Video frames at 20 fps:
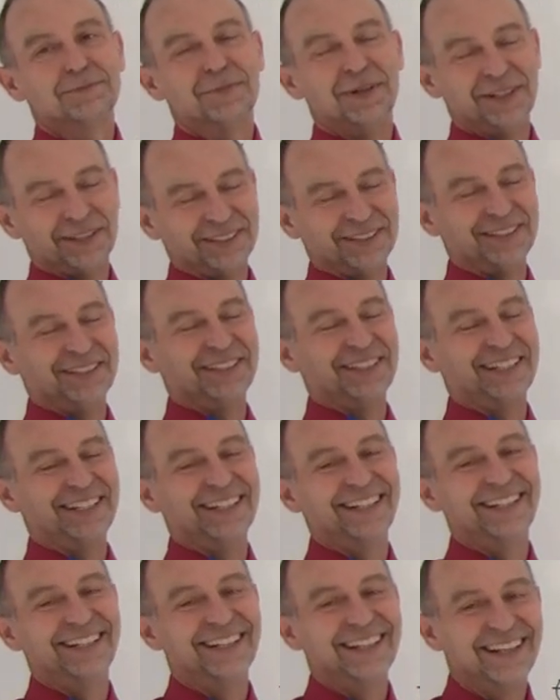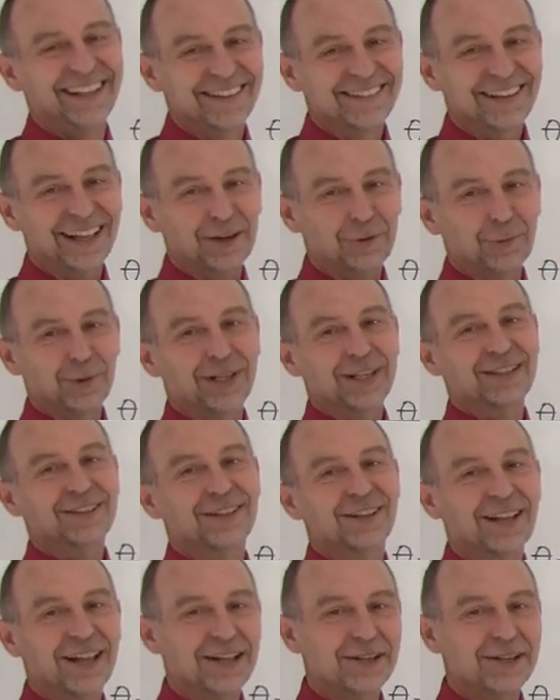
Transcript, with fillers: It's like winning the